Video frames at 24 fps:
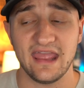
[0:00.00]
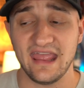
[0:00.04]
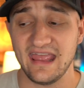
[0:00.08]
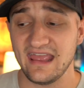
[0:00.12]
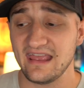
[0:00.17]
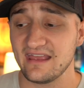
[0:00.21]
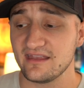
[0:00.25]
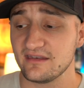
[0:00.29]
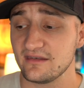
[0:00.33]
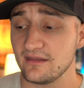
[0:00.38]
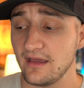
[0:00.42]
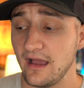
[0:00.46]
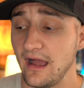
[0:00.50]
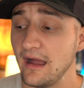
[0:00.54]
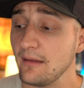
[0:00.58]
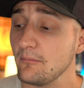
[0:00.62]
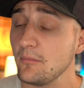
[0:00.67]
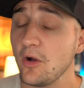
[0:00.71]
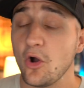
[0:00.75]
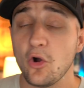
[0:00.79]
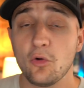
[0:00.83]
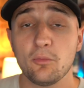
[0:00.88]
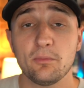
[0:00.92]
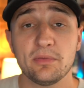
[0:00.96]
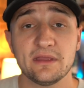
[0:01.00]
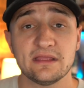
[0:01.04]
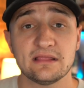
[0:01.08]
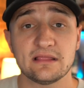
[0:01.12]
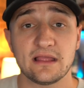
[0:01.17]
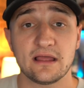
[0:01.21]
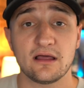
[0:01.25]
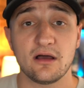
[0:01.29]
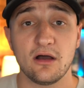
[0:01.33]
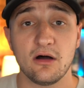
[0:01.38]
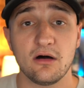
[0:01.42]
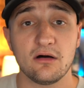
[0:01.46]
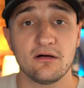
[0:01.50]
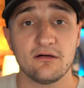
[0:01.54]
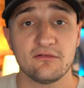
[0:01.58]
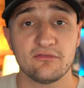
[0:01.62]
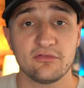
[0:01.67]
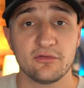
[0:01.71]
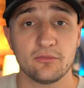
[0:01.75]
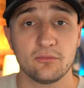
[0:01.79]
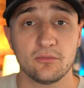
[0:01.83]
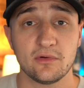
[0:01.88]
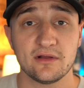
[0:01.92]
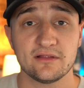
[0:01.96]
And I'm hoping that all of
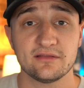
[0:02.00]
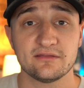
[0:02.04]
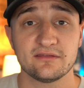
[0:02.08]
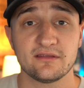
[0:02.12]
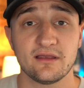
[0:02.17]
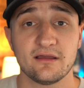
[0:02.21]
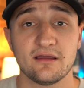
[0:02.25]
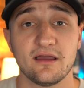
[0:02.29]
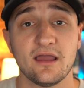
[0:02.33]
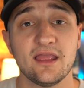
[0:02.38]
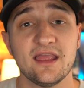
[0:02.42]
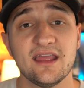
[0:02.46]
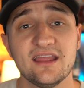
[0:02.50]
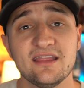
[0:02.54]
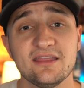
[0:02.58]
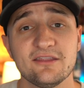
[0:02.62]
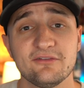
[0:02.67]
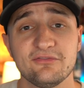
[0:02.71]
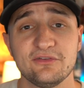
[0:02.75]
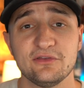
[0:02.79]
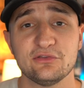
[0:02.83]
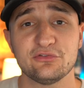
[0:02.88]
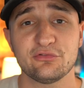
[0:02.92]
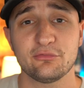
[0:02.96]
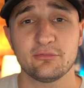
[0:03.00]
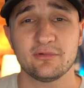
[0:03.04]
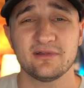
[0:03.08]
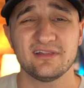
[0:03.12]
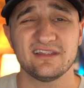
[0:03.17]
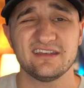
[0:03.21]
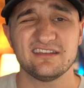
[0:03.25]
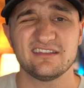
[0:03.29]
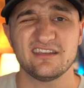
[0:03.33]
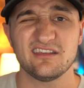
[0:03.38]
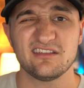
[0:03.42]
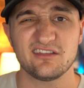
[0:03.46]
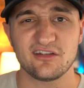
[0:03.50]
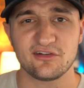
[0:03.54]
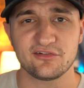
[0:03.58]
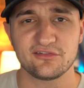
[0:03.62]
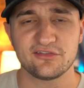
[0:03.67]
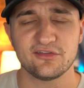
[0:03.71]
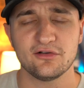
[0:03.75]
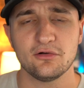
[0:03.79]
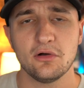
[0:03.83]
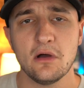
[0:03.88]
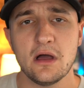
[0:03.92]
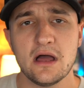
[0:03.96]
the ones in the future releases are
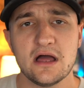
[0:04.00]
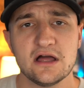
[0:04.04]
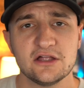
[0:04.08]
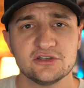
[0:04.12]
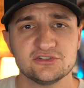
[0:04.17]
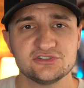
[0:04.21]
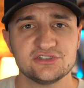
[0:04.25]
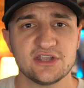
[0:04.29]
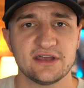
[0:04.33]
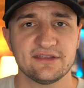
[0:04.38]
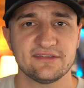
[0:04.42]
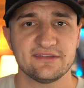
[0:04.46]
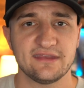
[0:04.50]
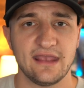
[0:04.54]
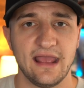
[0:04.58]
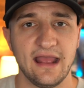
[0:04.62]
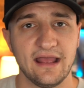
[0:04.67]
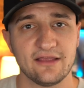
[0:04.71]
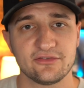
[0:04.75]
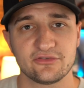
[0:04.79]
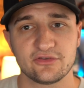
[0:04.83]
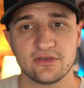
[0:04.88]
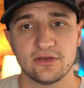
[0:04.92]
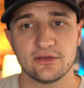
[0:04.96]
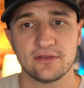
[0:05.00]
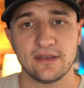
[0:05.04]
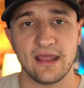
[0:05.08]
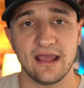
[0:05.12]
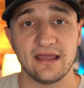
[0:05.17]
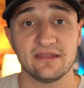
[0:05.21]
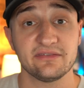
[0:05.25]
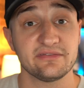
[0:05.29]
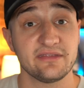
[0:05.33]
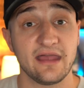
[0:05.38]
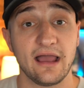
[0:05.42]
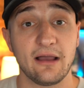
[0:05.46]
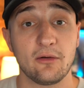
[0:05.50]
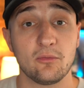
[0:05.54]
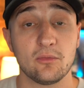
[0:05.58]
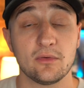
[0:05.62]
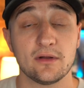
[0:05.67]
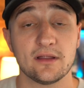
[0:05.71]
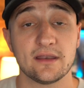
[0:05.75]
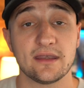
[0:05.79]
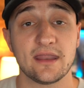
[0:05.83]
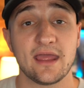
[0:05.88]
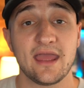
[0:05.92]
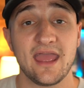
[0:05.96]
still just as good as that
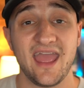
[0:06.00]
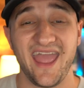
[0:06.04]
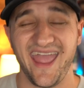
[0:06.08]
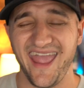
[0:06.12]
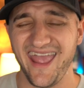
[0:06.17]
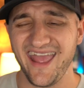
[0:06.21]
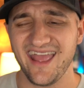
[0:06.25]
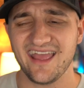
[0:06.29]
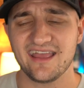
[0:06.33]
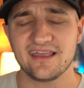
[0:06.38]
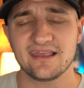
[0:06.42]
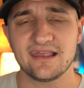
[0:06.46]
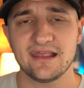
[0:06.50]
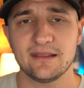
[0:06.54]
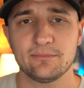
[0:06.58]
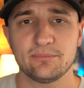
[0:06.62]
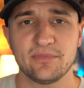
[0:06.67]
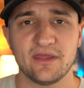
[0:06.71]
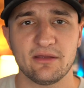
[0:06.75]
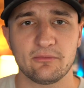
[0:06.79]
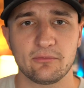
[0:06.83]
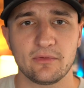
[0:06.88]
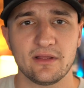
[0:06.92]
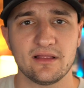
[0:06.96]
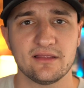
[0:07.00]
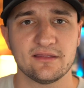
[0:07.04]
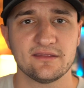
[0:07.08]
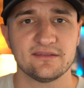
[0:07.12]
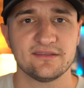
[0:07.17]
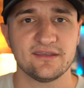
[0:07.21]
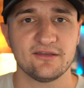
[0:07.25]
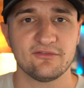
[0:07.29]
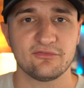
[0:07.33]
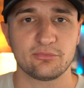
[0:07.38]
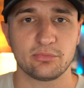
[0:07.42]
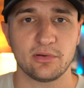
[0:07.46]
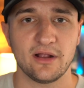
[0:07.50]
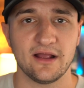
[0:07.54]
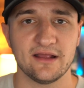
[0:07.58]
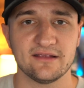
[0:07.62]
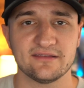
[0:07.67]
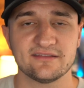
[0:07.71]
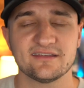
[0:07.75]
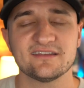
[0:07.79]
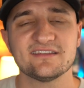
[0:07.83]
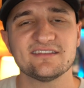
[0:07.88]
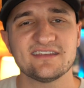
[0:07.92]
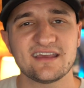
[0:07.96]
one and keep that relative
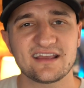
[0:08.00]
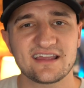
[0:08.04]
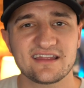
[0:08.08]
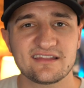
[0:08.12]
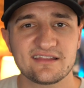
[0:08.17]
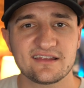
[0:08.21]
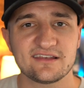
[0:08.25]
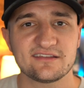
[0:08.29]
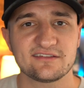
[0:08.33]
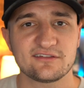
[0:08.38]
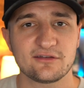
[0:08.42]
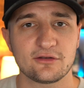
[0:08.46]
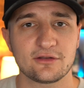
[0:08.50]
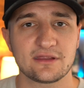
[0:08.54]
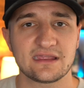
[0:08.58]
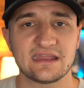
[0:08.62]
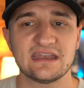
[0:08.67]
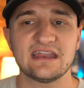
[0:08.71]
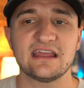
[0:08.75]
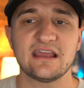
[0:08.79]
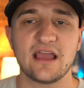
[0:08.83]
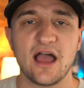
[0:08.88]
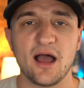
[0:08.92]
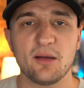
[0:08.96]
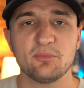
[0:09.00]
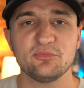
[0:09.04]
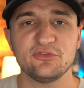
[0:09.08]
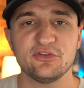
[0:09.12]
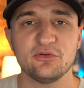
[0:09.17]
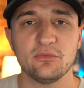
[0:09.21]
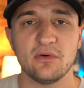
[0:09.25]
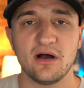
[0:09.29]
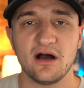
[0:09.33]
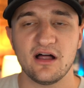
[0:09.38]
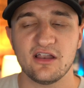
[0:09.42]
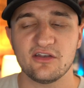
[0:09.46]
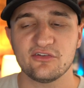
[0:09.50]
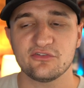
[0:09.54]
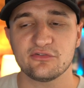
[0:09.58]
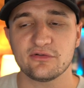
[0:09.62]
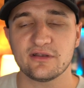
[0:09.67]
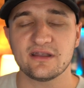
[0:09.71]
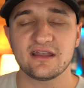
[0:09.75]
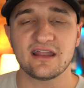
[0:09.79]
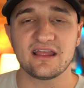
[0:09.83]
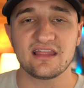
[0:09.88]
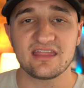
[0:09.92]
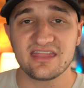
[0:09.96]
price. The second they start getting up to
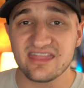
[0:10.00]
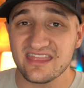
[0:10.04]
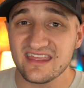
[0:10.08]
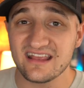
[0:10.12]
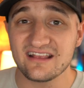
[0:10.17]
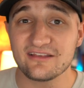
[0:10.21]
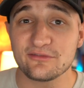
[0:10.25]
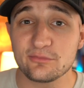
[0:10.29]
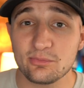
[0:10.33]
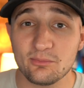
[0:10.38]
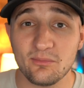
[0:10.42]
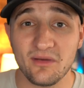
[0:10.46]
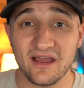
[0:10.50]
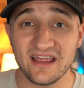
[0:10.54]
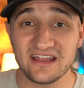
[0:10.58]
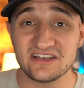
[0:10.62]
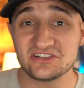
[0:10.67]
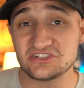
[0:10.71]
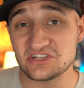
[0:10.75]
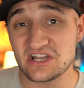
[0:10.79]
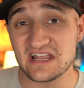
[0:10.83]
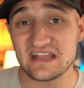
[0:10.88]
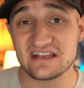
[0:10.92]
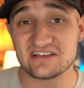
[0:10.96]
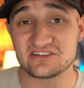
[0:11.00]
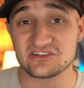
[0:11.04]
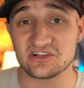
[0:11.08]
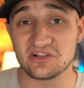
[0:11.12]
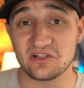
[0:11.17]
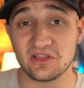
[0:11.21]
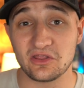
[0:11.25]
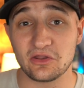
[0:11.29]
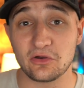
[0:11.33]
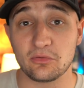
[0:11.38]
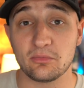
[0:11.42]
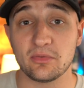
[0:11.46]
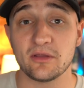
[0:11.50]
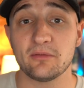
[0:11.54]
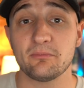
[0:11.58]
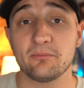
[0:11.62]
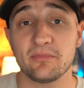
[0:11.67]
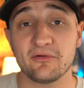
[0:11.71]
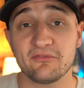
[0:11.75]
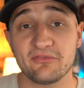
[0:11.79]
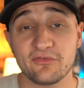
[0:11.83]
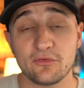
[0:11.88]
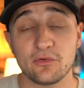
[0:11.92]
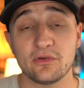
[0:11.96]
100, things might change a little bit.
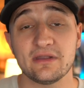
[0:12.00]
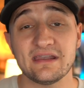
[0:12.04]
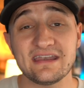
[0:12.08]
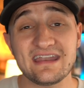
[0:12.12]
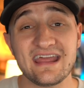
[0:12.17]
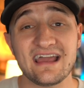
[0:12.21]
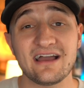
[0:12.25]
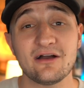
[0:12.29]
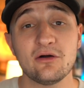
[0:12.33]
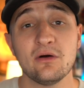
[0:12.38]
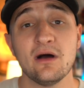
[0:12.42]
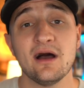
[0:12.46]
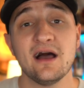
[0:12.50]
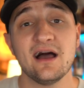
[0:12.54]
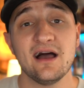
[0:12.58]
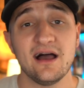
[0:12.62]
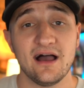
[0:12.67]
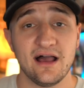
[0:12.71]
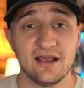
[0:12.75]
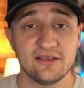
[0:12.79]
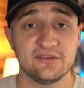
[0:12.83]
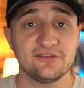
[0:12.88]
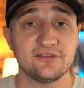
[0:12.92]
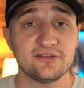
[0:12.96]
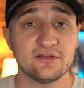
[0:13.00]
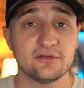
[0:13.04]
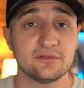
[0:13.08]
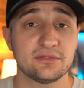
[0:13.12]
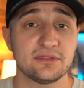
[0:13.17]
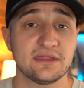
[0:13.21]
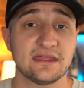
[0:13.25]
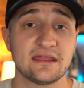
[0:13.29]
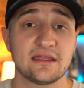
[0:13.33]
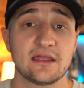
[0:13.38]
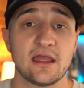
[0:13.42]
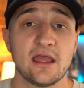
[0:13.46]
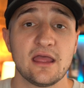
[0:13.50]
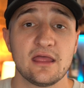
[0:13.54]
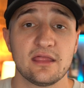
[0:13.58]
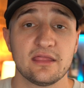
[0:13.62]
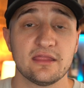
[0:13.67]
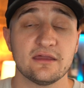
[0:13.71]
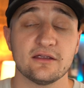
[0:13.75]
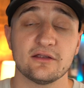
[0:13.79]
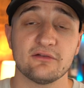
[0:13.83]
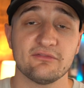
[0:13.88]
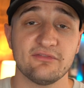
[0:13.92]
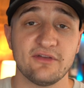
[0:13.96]
But for now, I still think
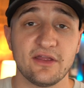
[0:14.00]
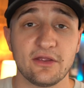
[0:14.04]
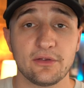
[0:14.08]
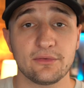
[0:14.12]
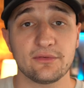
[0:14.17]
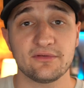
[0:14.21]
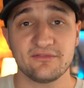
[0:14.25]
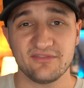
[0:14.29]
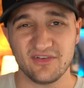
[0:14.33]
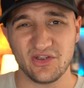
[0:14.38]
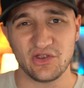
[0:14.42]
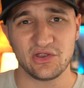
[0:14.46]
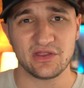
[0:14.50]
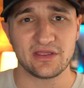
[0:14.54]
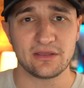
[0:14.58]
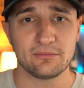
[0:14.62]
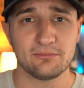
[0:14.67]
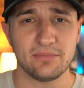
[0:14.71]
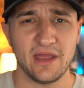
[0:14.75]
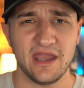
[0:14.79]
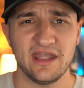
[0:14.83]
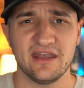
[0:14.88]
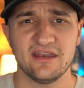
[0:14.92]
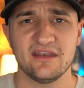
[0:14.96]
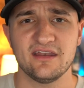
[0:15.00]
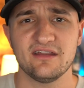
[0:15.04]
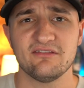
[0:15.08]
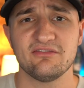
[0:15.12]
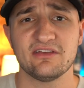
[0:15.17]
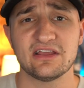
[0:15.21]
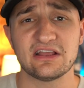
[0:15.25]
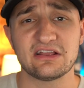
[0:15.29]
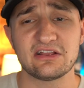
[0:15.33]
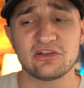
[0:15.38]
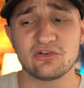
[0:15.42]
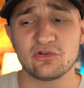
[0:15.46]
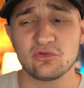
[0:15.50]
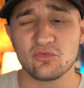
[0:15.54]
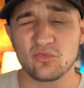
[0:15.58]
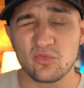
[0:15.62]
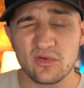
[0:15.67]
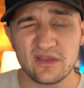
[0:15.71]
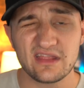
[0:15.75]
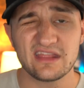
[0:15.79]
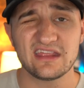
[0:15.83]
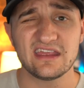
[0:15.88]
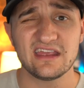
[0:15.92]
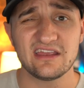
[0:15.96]
they're very competitive and
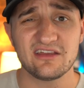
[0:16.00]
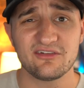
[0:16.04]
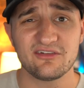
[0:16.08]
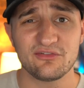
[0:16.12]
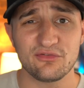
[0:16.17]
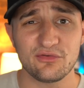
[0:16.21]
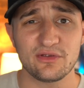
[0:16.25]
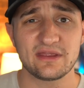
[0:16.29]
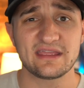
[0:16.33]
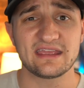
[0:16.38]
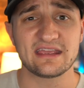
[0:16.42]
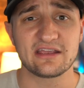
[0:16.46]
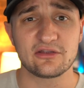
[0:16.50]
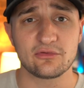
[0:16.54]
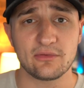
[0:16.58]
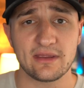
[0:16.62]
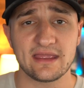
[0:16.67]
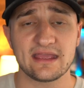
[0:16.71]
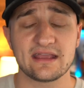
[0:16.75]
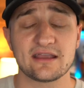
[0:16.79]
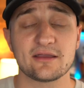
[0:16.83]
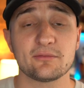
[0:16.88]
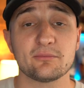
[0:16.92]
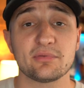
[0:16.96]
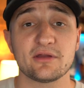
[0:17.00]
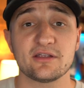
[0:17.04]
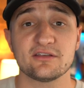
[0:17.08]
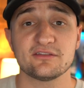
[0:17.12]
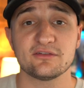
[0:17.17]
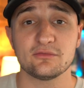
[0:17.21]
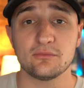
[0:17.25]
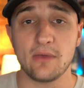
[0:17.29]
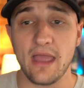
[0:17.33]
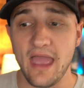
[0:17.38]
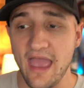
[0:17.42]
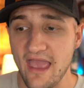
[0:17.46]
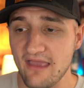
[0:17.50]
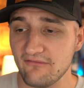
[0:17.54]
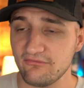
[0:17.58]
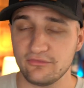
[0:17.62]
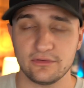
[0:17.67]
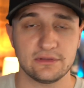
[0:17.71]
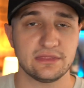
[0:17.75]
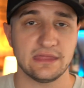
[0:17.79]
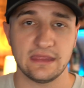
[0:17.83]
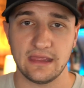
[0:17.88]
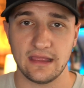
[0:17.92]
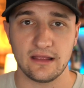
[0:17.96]
really freaking great compared to
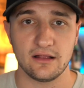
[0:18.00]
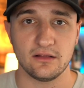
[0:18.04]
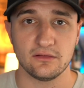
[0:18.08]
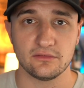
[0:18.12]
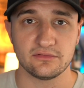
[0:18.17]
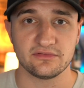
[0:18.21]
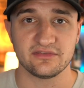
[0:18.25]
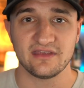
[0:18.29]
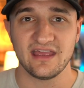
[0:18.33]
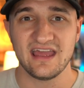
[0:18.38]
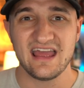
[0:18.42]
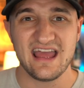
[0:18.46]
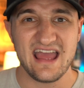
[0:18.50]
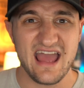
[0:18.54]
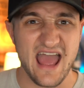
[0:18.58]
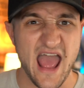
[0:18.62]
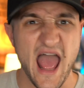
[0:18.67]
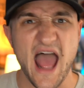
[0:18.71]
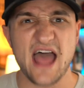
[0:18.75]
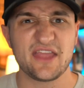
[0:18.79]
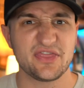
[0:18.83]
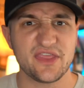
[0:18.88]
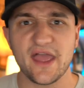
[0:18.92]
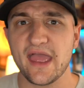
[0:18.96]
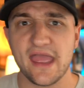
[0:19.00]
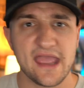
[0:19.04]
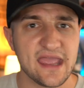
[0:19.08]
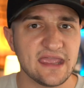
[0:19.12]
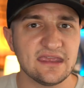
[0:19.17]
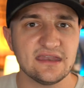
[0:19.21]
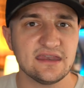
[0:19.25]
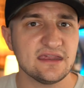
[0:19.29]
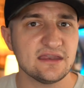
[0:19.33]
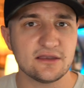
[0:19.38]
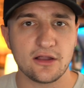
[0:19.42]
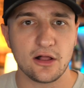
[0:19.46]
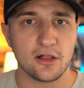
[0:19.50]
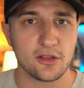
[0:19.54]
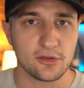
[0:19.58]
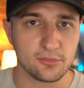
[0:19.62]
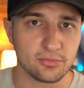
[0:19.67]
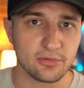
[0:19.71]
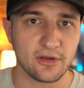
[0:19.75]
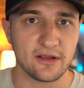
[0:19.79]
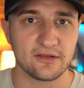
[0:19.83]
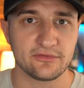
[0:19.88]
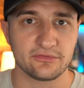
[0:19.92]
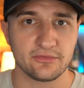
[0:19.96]
everything else at that $80
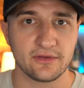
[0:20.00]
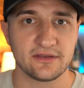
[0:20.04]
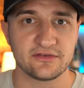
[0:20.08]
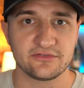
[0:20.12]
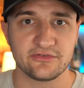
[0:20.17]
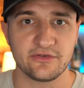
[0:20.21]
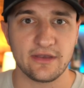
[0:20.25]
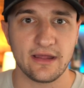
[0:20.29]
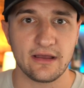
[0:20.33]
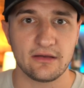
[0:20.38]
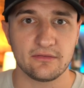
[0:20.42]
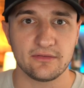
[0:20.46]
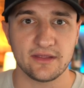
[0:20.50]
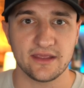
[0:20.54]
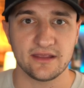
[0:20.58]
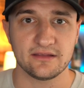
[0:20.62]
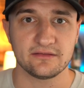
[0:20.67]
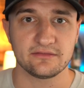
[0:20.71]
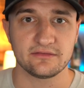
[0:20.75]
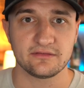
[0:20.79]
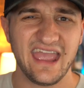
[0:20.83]
price range nowadays.